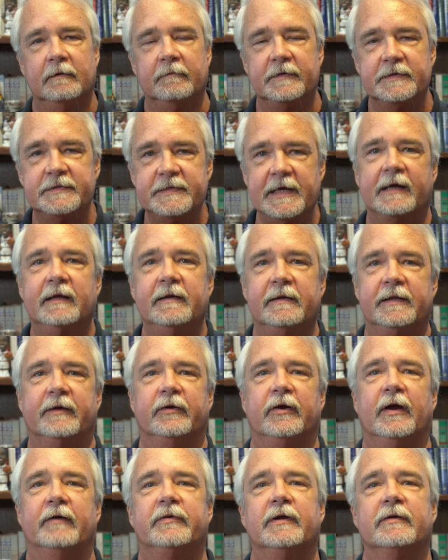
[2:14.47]
The second
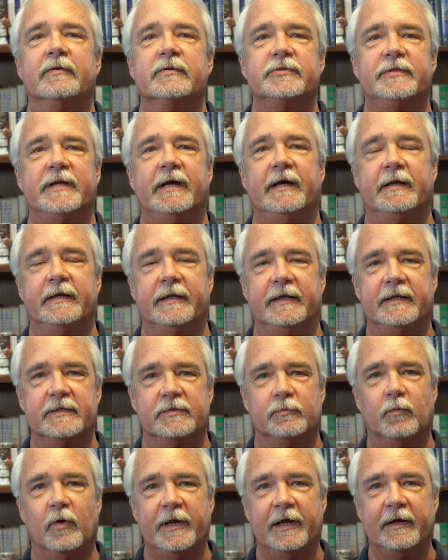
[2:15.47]
thing you have to understand
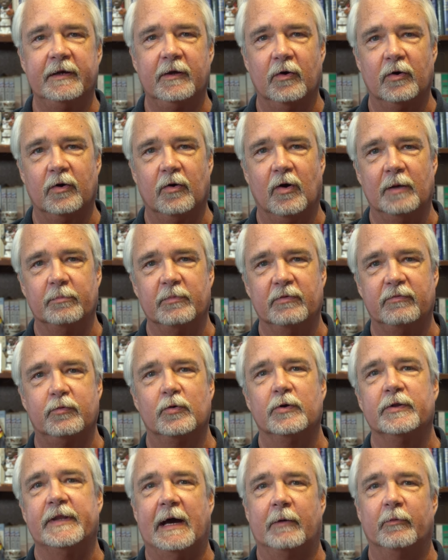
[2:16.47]
is what had gone on
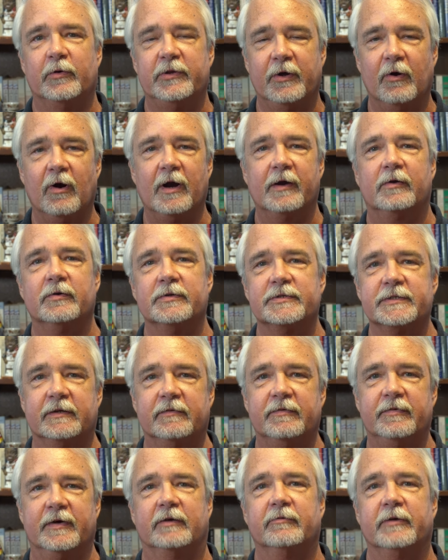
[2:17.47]
before that with the Articles of
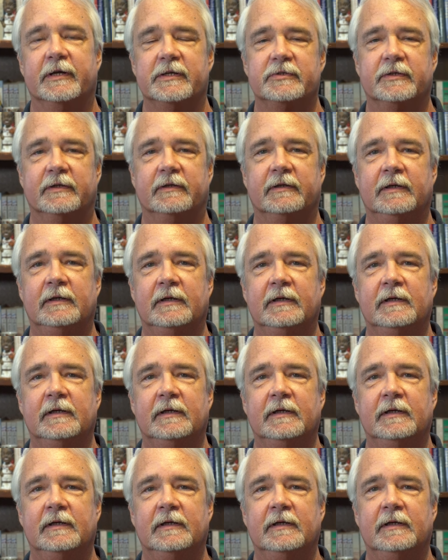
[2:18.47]
Confederation.